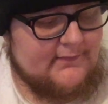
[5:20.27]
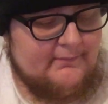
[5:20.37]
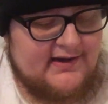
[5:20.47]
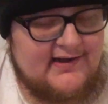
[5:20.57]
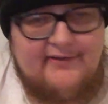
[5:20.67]

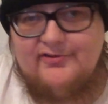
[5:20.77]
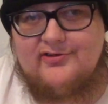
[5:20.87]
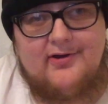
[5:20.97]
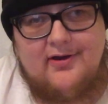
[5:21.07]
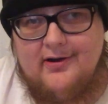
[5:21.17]

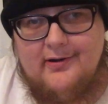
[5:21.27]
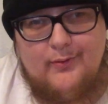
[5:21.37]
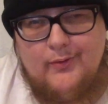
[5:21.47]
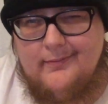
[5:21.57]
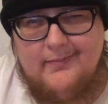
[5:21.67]
Magnificent Hurt,
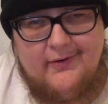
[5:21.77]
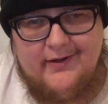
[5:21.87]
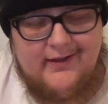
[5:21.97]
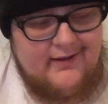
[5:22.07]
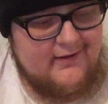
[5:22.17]
oh boy.